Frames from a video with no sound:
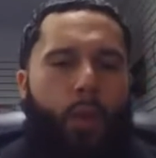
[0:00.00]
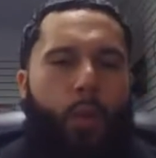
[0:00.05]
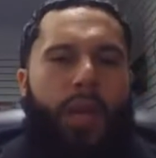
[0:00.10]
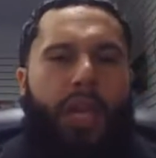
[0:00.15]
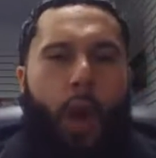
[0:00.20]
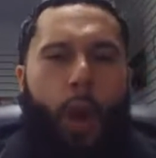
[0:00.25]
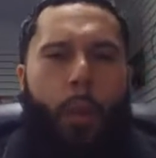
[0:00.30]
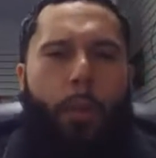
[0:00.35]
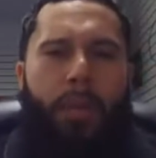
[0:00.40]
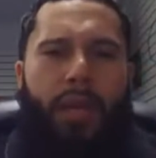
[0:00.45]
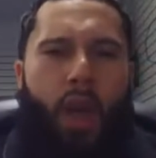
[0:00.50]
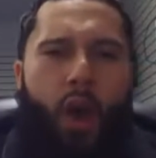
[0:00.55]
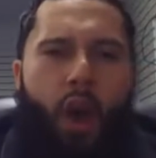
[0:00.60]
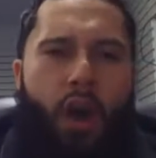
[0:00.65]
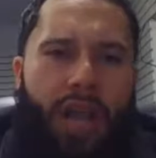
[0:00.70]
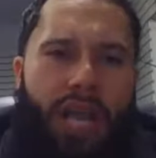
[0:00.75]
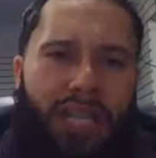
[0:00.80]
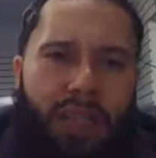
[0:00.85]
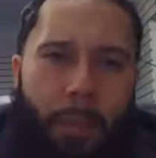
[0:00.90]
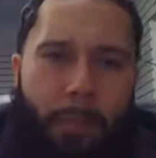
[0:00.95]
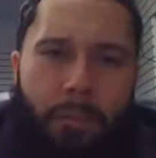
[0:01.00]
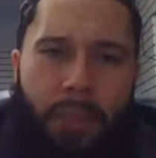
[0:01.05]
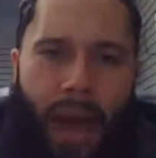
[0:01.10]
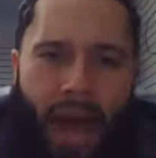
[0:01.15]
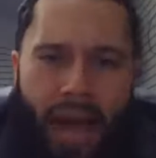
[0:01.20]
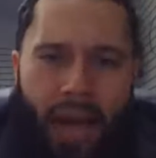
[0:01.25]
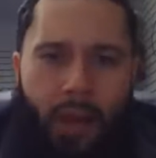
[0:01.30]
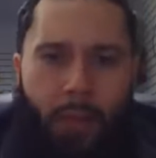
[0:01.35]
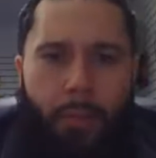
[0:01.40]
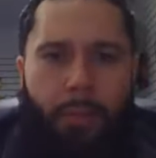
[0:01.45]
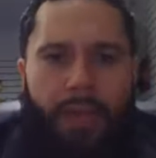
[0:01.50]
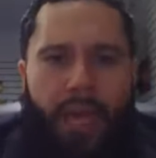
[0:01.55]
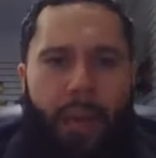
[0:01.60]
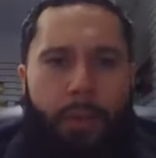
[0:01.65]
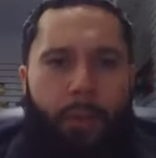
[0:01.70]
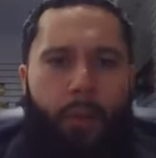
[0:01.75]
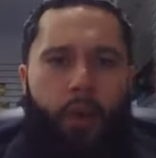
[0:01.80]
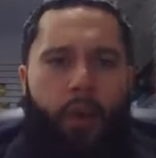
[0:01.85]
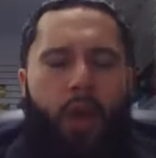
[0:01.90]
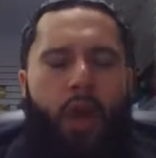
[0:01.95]
We don't belong at the bottom,
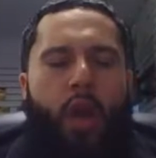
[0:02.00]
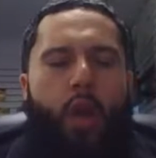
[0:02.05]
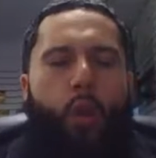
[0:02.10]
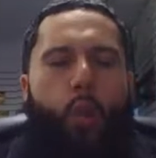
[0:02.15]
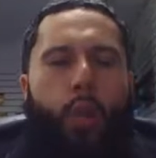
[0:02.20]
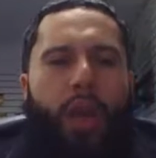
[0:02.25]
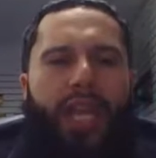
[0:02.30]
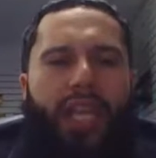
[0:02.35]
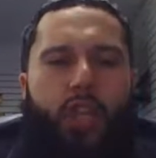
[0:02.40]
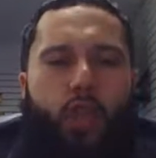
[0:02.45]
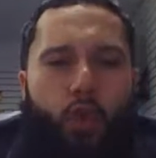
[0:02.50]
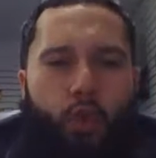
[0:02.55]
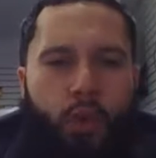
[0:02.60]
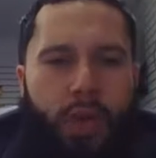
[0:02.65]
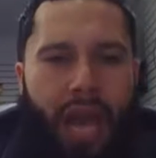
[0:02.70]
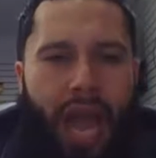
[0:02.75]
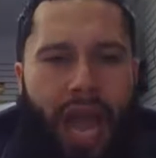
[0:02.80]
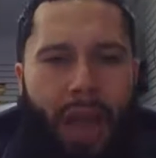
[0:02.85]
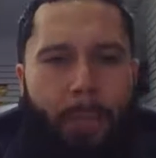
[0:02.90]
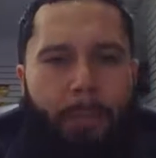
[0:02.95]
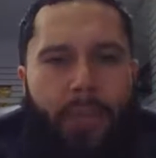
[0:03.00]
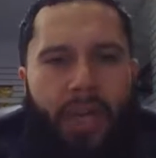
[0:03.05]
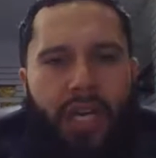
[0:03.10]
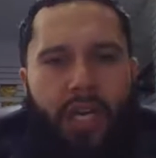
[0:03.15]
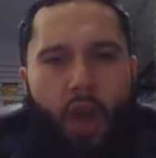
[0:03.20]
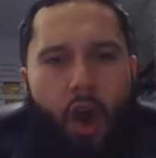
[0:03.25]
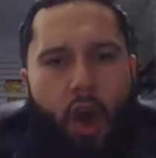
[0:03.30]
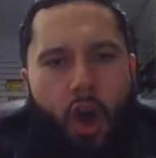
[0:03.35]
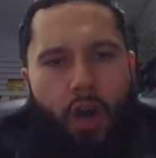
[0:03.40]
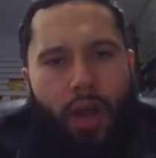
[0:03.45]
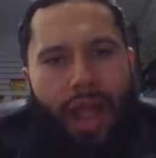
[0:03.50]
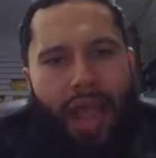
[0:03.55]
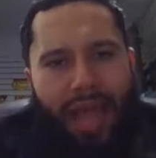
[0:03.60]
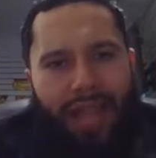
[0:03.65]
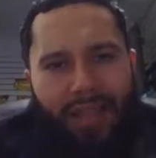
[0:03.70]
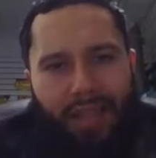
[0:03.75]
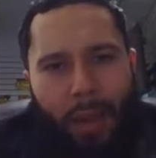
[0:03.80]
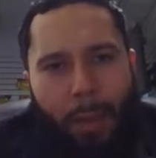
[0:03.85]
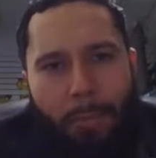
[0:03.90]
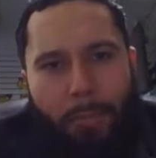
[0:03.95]
people. We do not belong
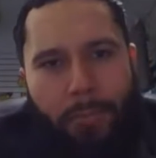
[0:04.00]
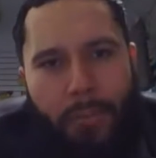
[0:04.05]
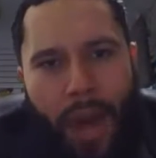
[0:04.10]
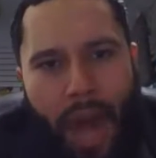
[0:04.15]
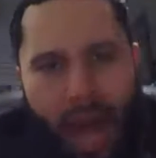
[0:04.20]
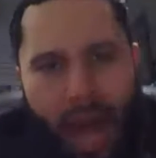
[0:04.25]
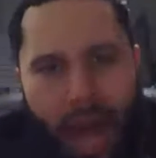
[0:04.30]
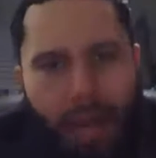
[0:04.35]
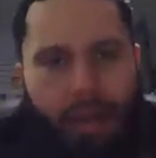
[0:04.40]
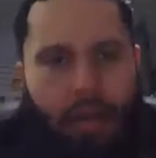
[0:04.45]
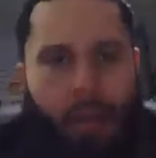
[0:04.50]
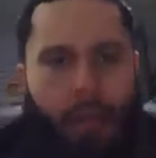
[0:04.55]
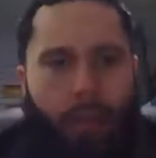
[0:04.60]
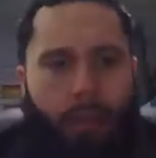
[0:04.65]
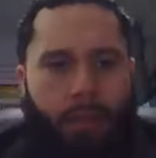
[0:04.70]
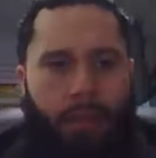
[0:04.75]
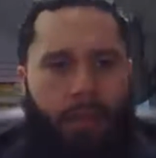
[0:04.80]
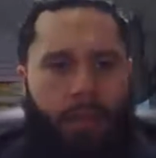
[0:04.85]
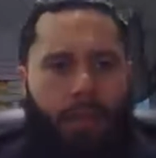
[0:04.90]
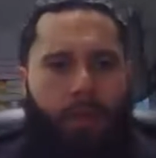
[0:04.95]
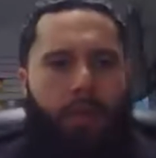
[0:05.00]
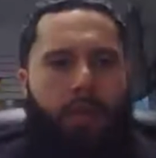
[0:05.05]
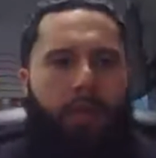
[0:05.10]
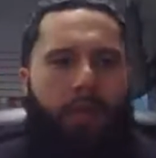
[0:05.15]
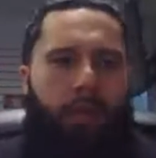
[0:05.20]
at the bottom.